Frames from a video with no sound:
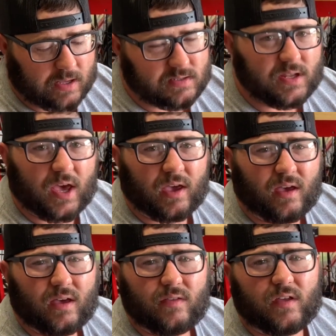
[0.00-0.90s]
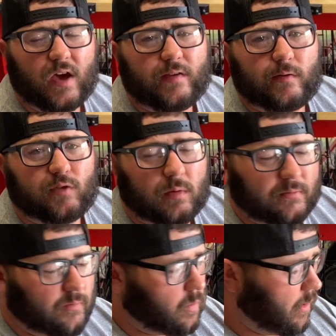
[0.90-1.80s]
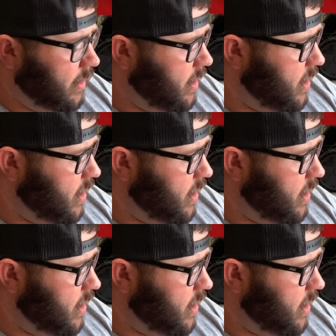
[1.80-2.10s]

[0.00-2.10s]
out today that I've never done before.